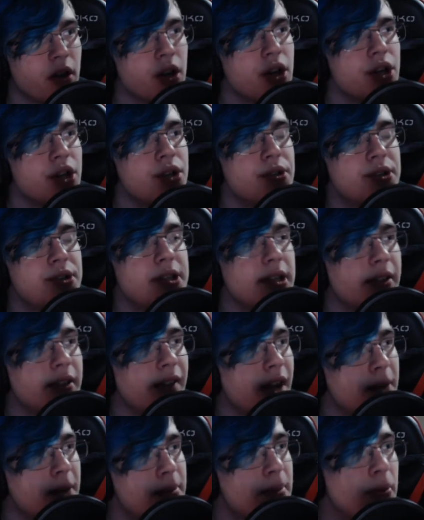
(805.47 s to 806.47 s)
You see, a
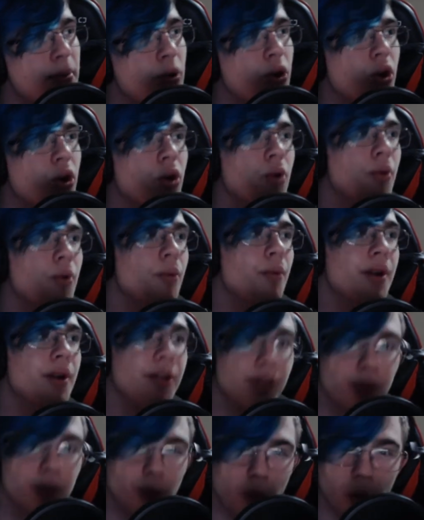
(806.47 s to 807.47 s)
lot of people go
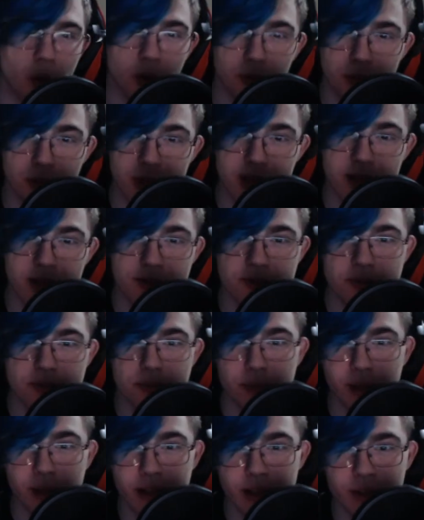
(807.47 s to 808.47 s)
with world peace,
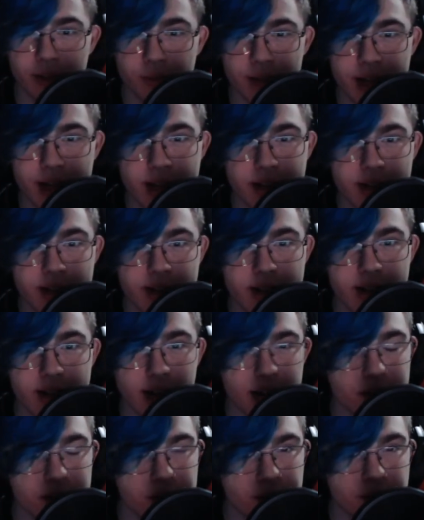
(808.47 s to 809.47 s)
but in reality,
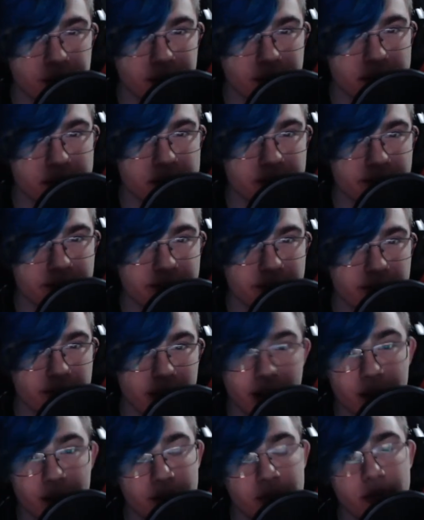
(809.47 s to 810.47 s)
I don't think
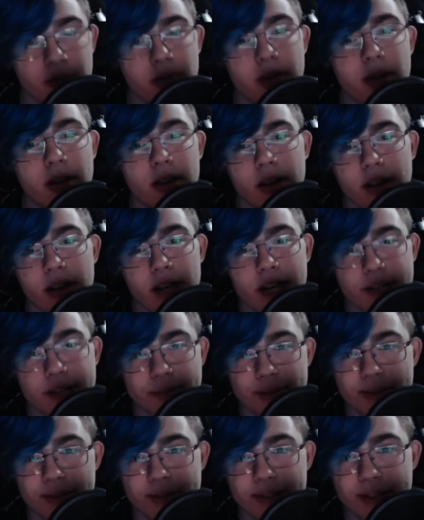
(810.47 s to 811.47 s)
as
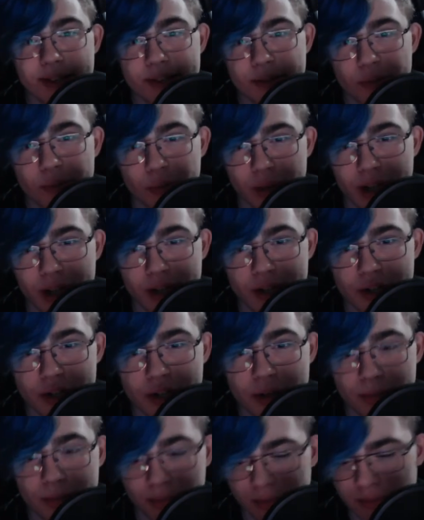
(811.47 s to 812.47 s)
much as that's a wish,
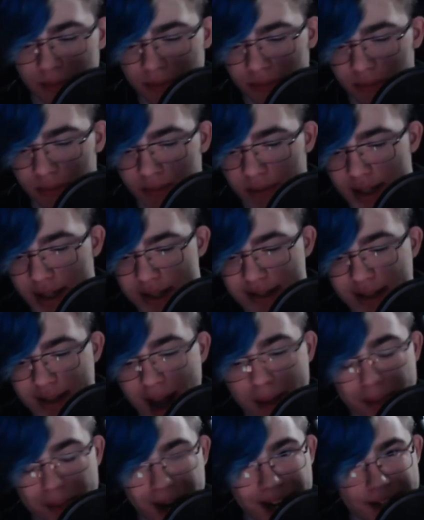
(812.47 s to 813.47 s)
it's
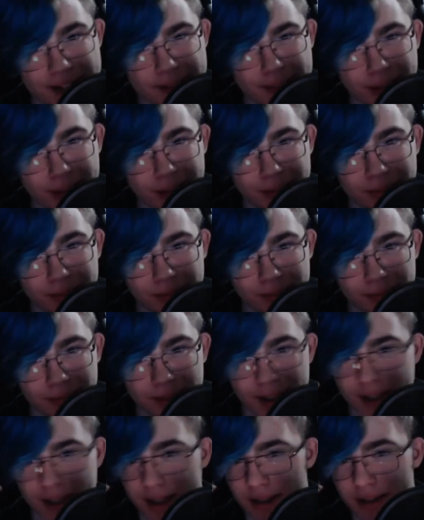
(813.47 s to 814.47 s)
not possible.
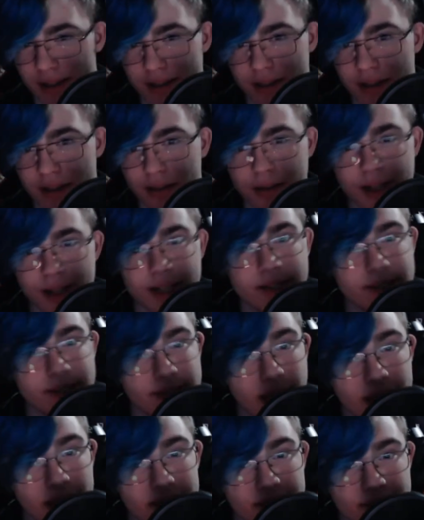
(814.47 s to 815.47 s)
It's
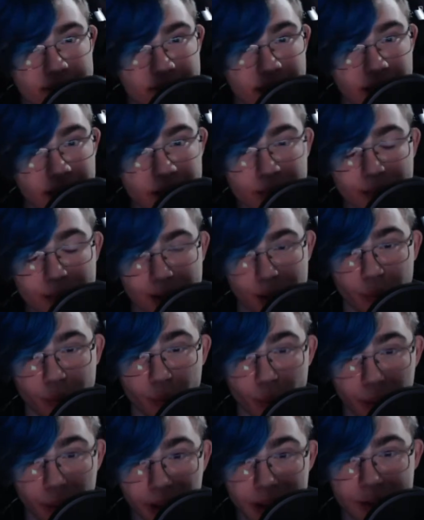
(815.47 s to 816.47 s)
sad to say, but I
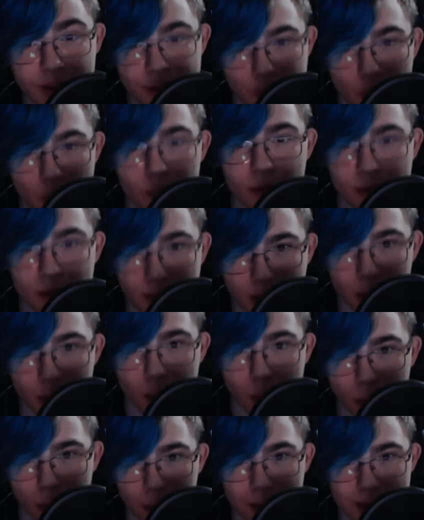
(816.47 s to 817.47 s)
really don't think
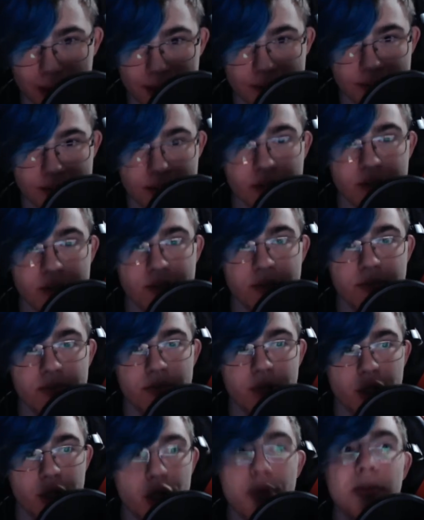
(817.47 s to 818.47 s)
world peace is
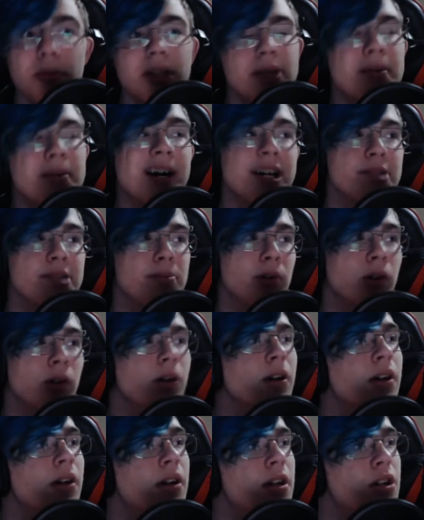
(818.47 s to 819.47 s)
humanly possible
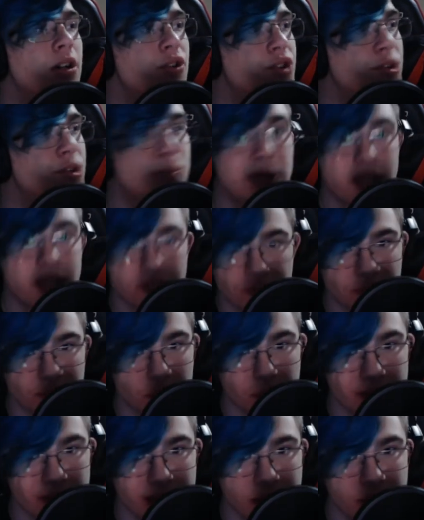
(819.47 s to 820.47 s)
just because of
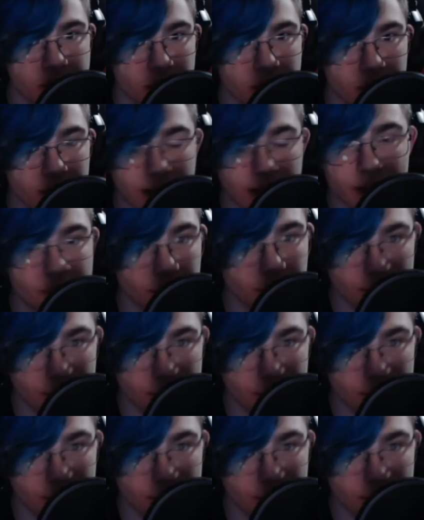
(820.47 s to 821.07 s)
human nature. I don't